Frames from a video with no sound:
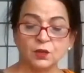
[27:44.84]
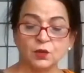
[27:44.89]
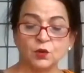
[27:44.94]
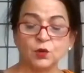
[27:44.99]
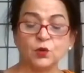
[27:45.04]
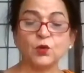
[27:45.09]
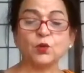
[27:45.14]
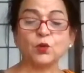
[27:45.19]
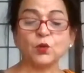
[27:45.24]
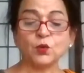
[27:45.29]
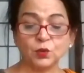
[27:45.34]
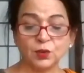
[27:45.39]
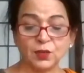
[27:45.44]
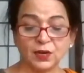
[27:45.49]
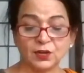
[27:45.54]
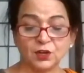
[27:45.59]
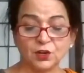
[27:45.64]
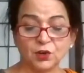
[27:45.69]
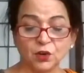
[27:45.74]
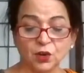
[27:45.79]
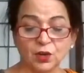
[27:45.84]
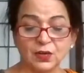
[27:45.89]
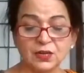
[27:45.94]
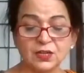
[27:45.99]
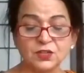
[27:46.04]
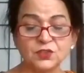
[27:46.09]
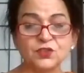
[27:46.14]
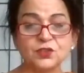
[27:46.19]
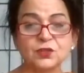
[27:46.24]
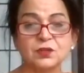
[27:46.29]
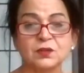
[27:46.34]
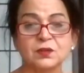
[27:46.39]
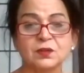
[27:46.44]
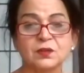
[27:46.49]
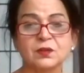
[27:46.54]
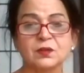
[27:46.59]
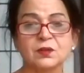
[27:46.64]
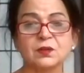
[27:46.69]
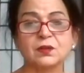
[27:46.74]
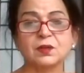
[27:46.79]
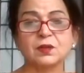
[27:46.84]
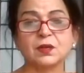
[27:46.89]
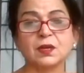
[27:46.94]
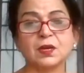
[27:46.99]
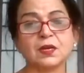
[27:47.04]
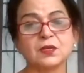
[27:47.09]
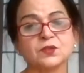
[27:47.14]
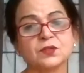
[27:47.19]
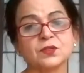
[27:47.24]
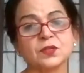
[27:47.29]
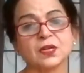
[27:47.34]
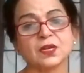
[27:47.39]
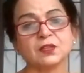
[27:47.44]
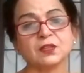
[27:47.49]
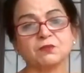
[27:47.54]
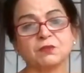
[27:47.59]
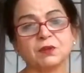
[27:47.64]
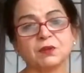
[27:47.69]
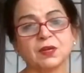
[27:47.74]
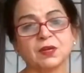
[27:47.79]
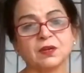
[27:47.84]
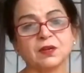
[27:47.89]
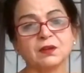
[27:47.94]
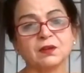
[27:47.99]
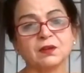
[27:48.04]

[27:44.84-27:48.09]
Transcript: Know that knowledge as sattvic.